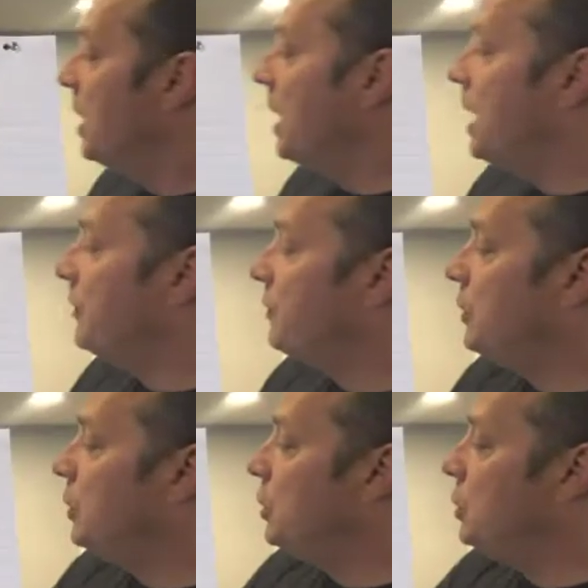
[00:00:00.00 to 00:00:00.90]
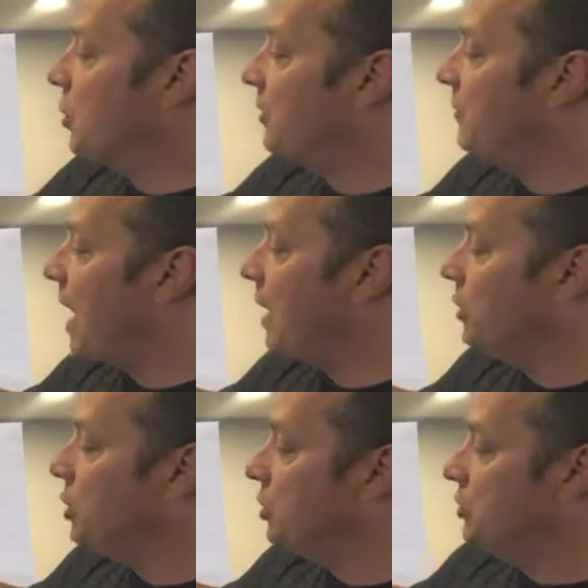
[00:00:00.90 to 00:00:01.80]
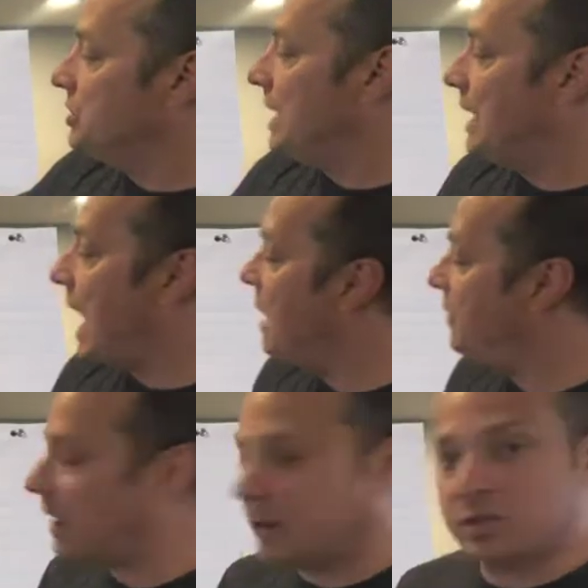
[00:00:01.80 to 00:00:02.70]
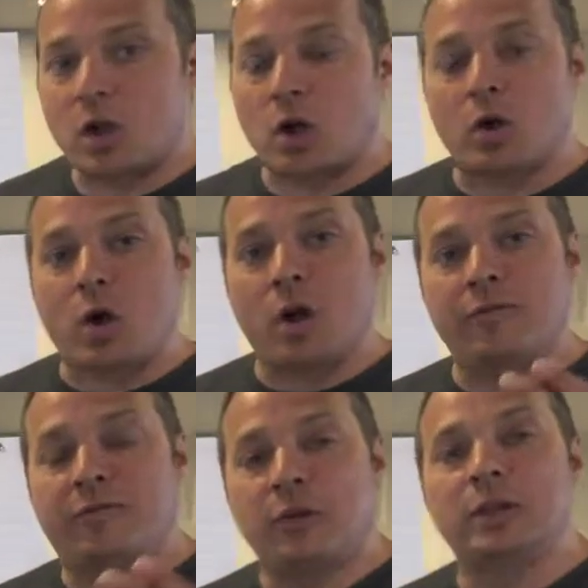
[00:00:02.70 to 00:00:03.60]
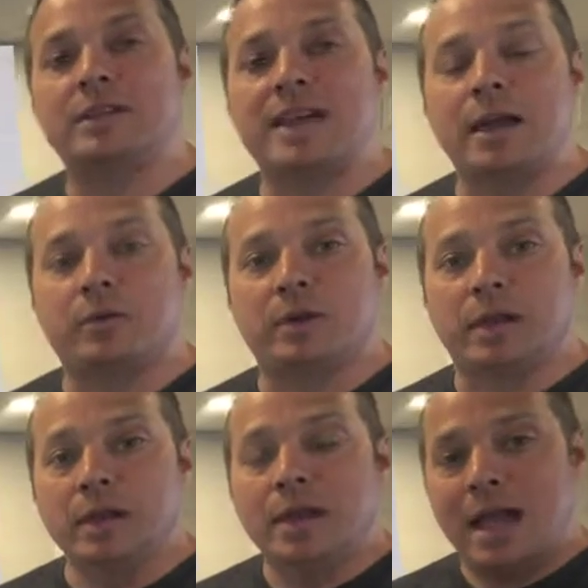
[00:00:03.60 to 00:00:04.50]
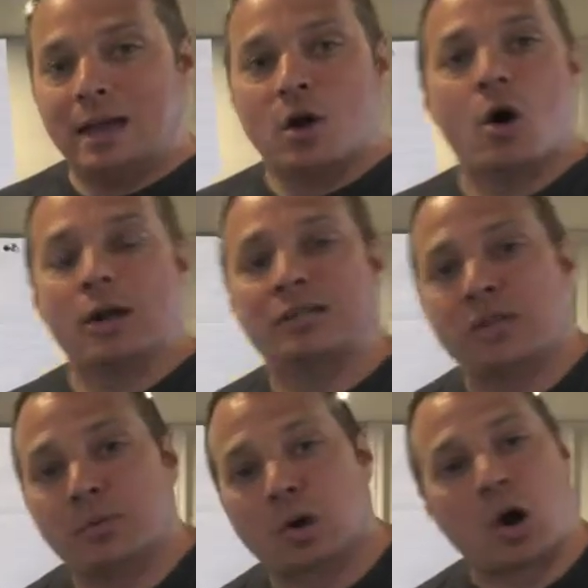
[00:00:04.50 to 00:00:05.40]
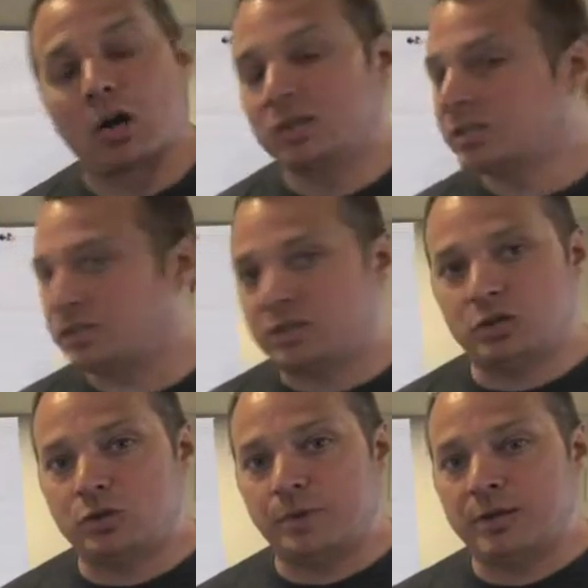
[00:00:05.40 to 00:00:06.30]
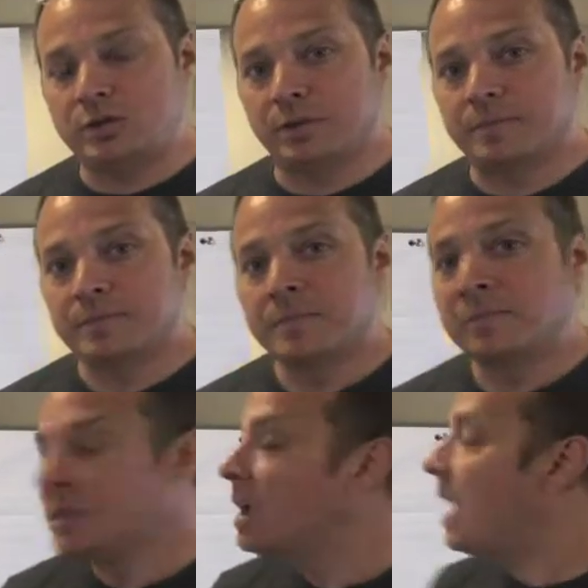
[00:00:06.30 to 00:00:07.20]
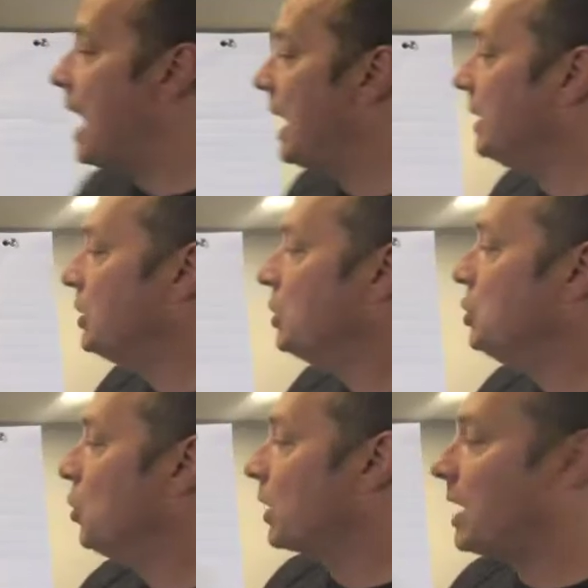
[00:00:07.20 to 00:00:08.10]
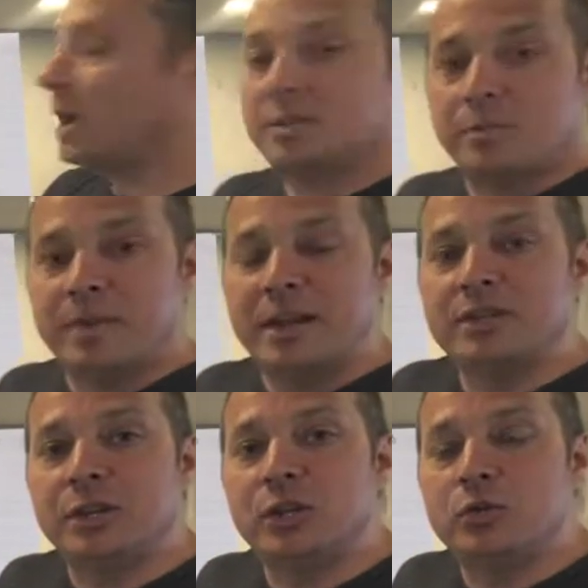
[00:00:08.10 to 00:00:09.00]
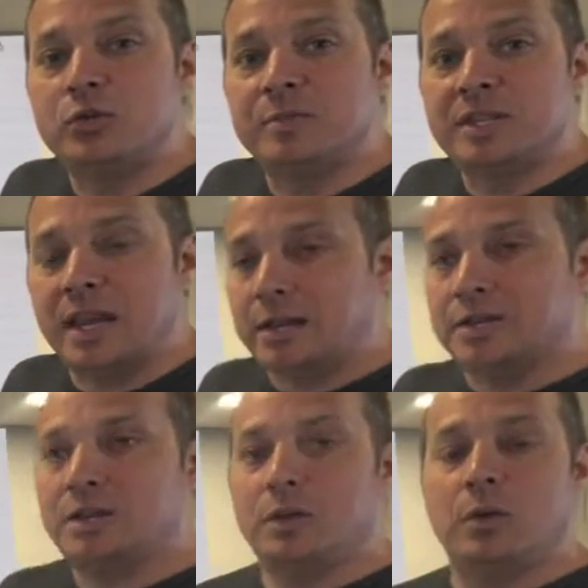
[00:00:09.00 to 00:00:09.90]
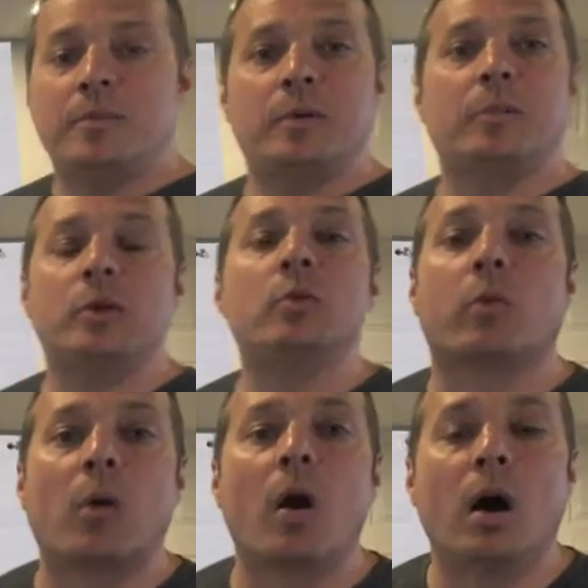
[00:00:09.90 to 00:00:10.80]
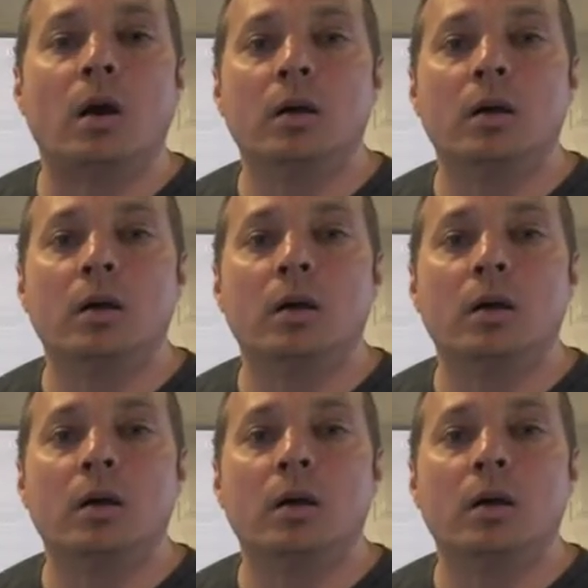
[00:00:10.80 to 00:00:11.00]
If your values and ethics are on full integrity and honesty, regardless of the situation, and your customer makes a huge mistake, you say, no, but you were wrong.